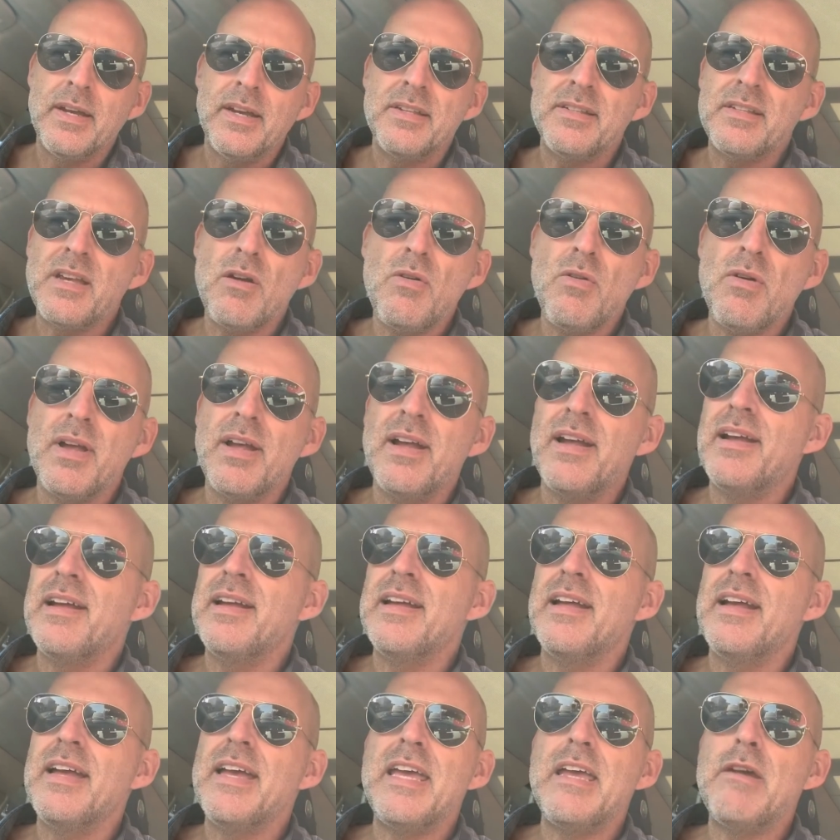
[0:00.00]
So
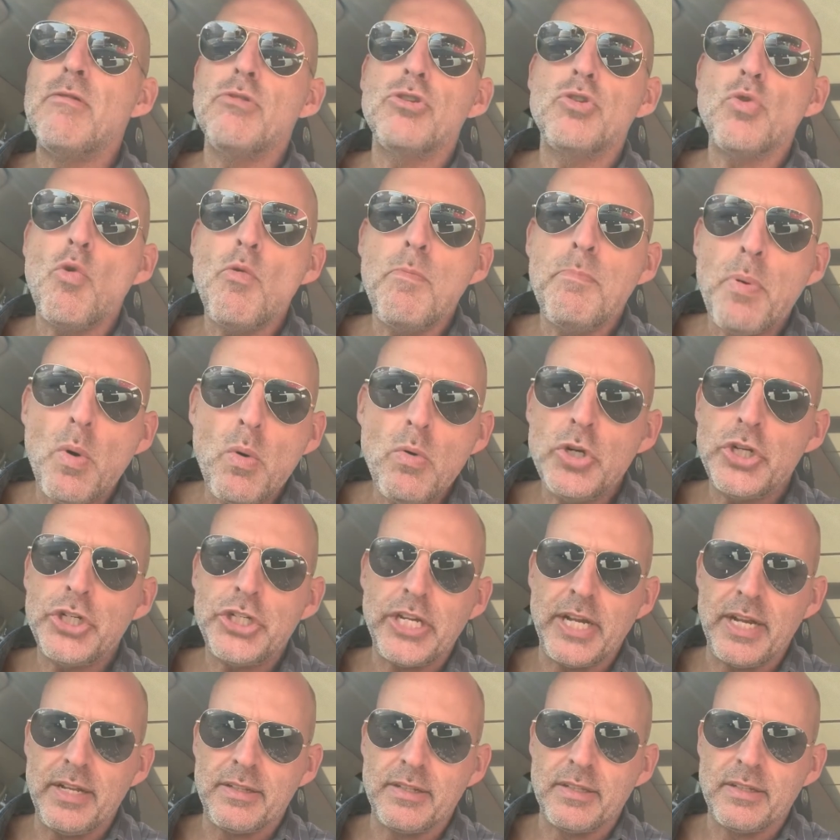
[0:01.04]
it was all
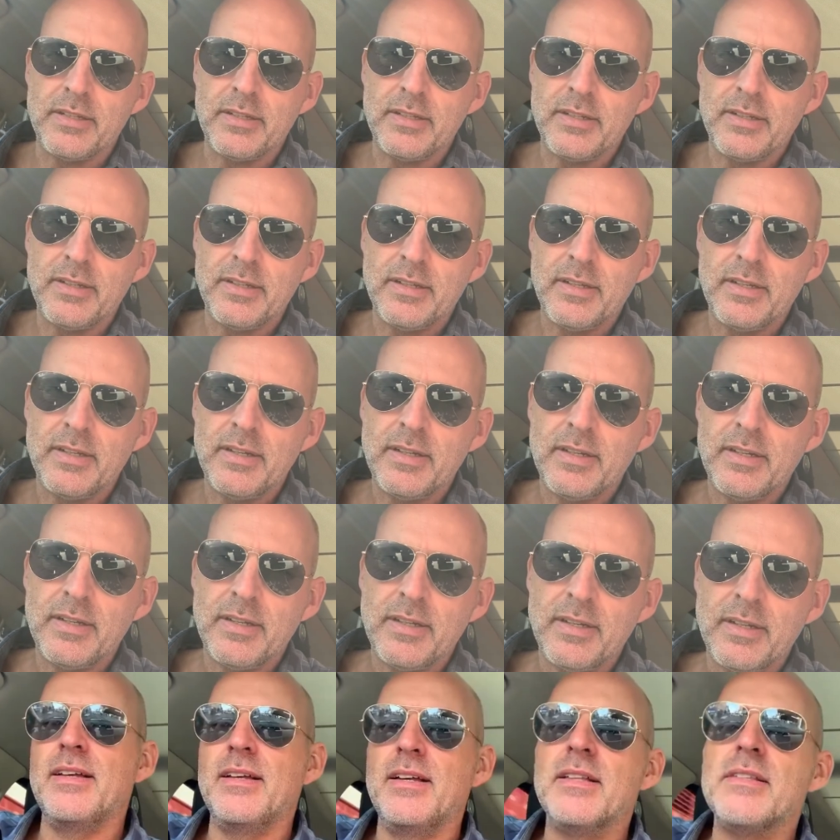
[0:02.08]
bullshit.
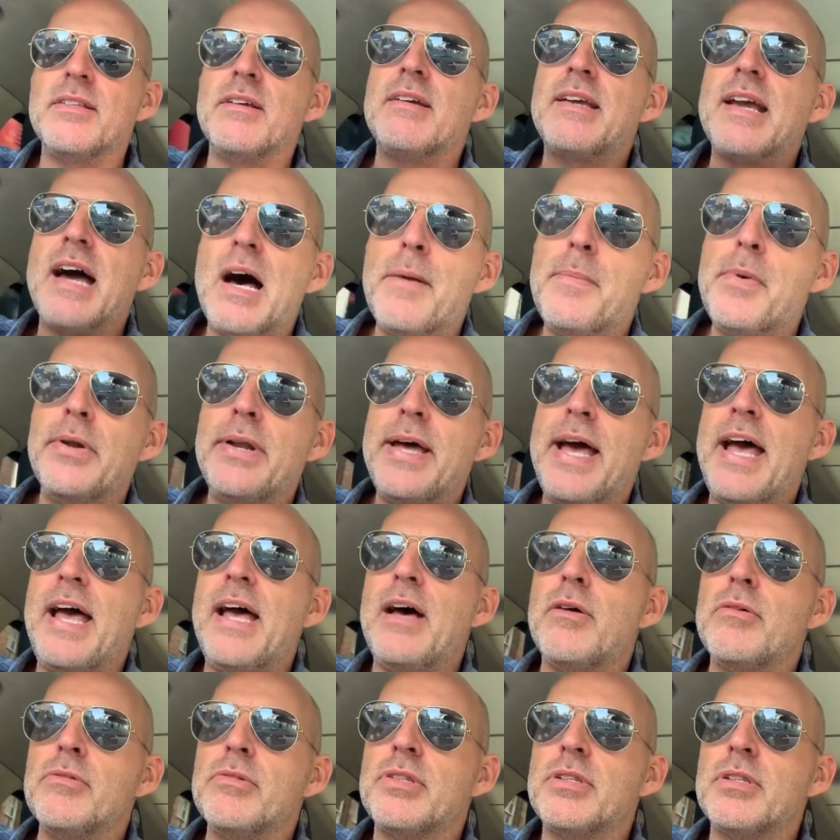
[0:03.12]
So come on,
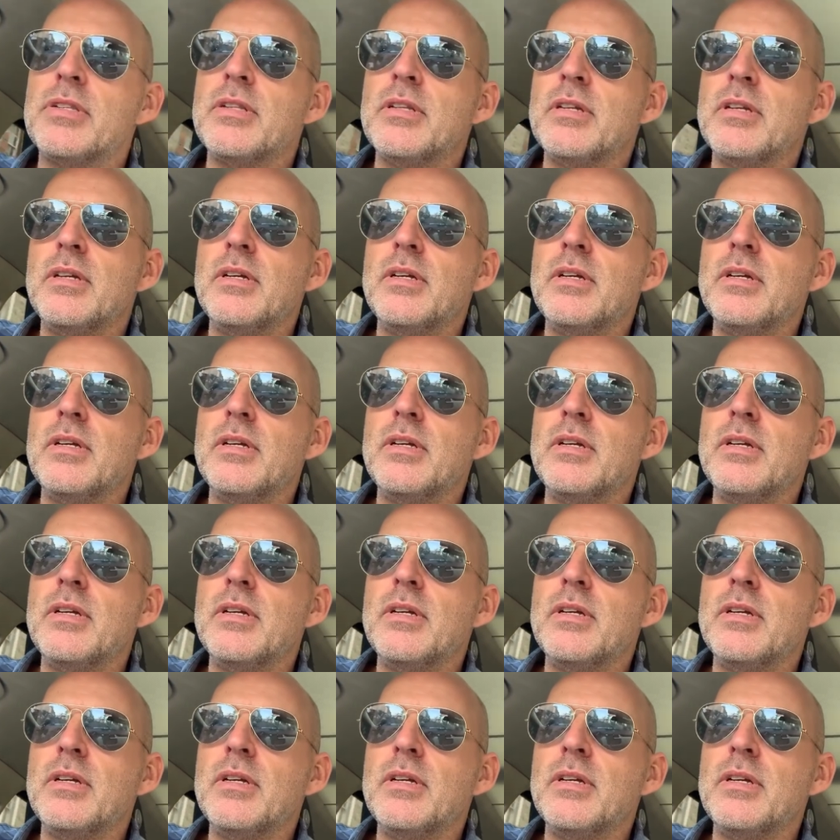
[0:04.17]
Houzz,